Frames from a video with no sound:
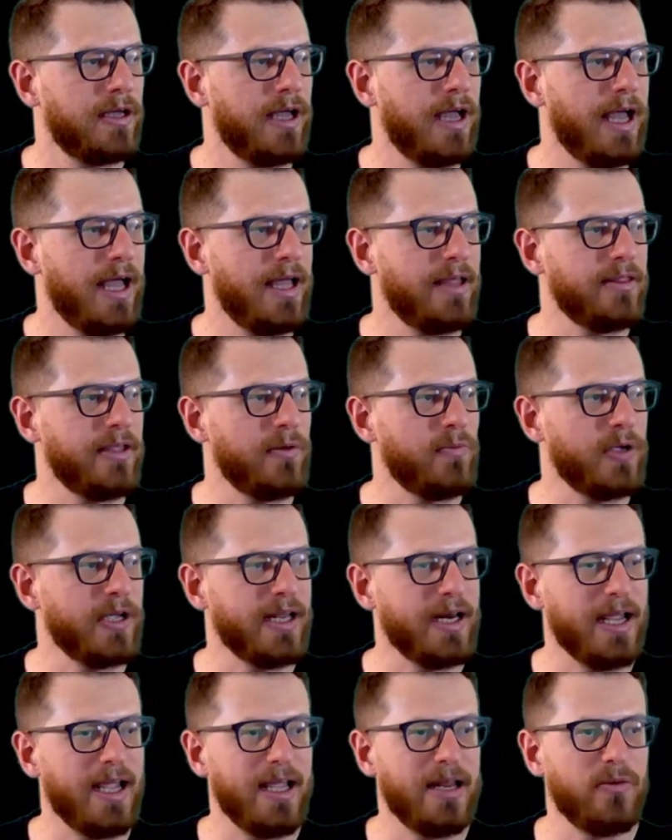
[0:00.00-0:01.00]
And then we're
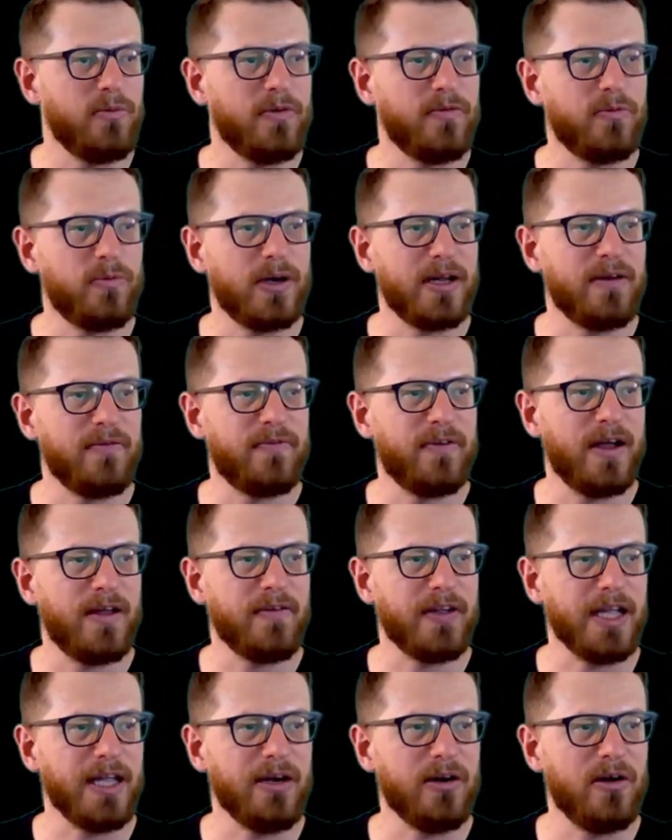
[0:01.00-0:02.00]
going to end with 1, 5
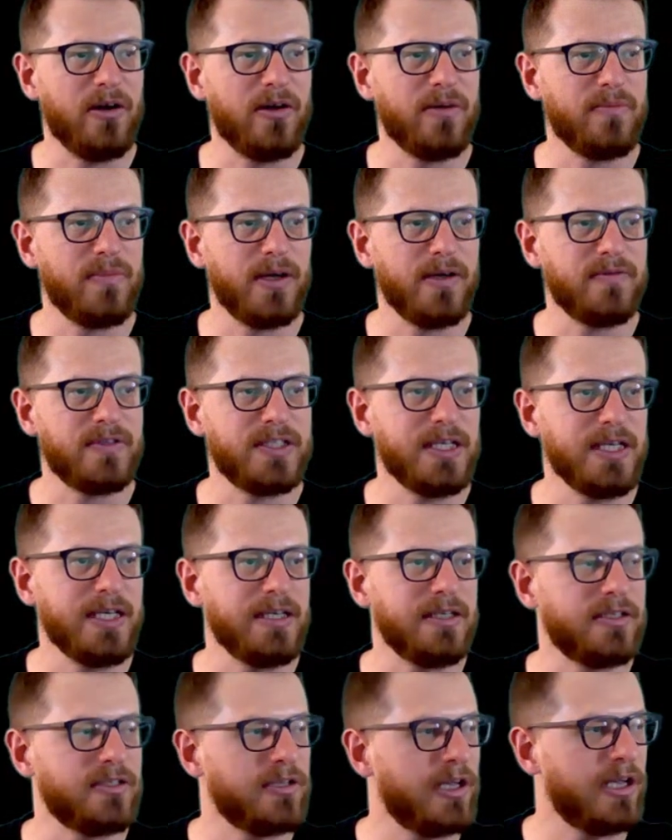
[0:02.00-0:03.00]
again on both
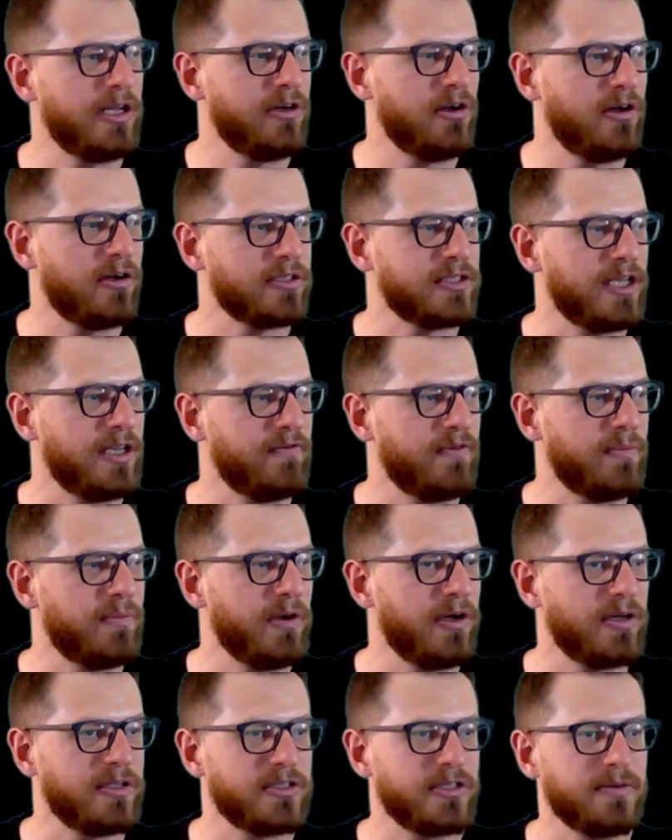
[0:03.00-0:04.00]
C's, an octave
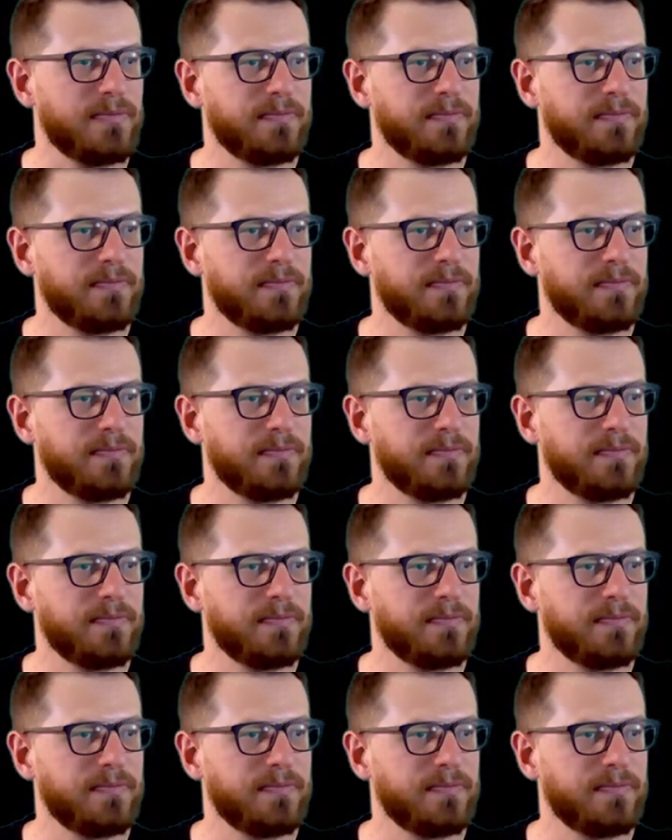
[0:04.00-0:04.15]
apart.